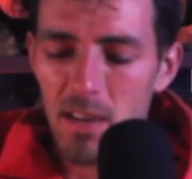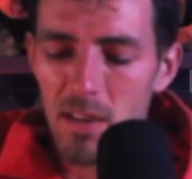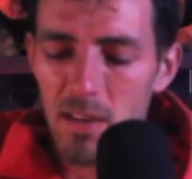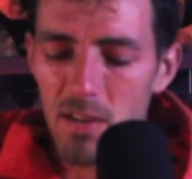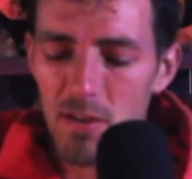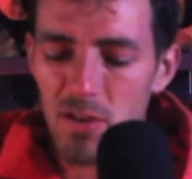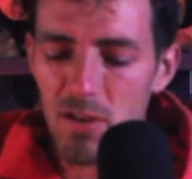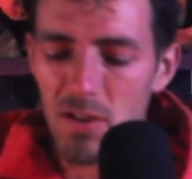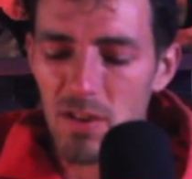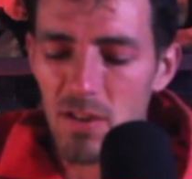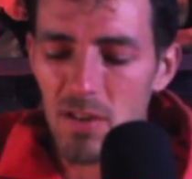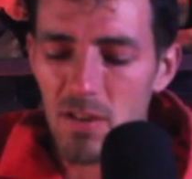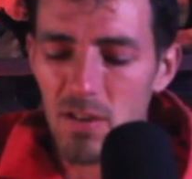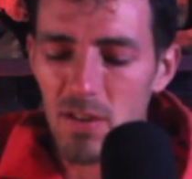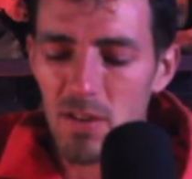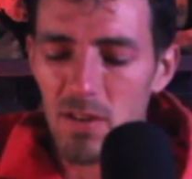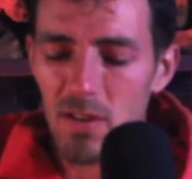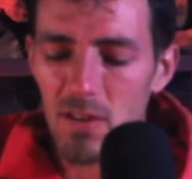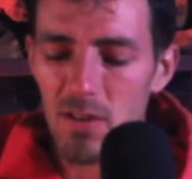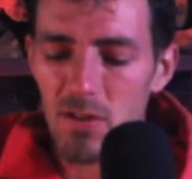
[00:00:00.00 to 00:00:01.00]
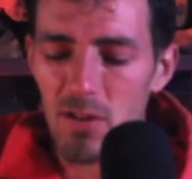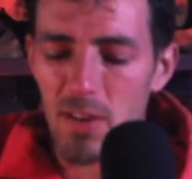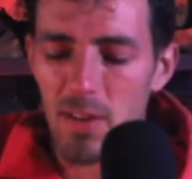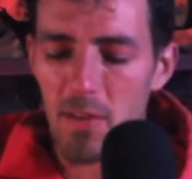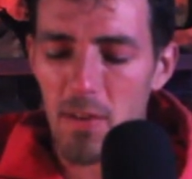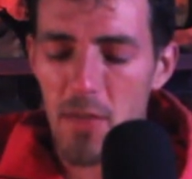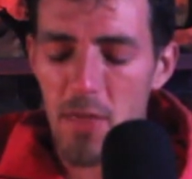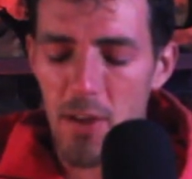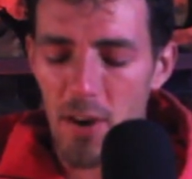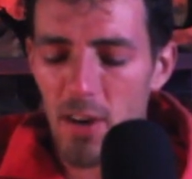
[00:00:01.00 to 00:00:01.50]
she
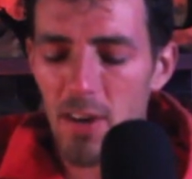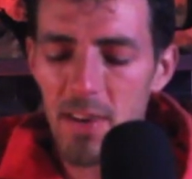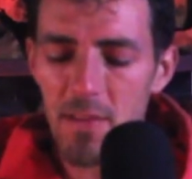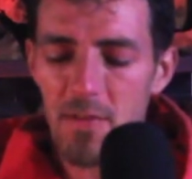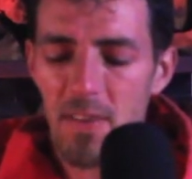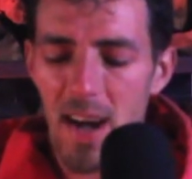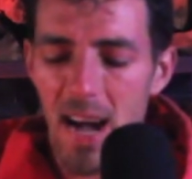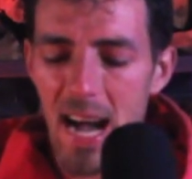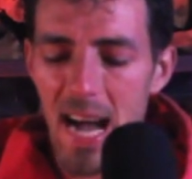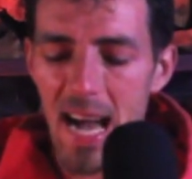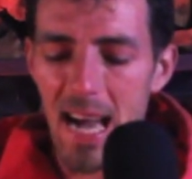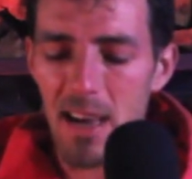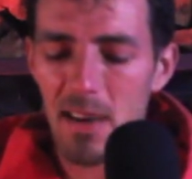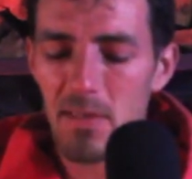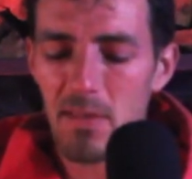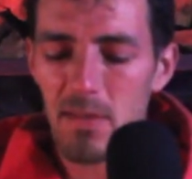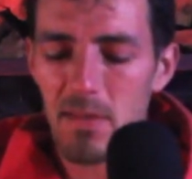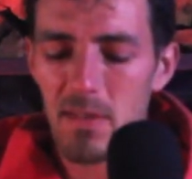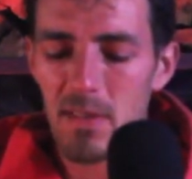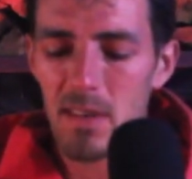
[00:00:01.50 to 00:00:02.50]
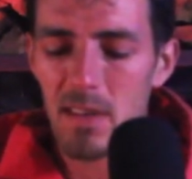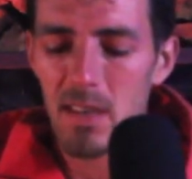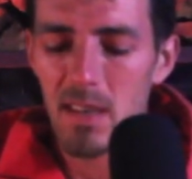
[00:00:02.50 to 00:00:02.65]
she's 35.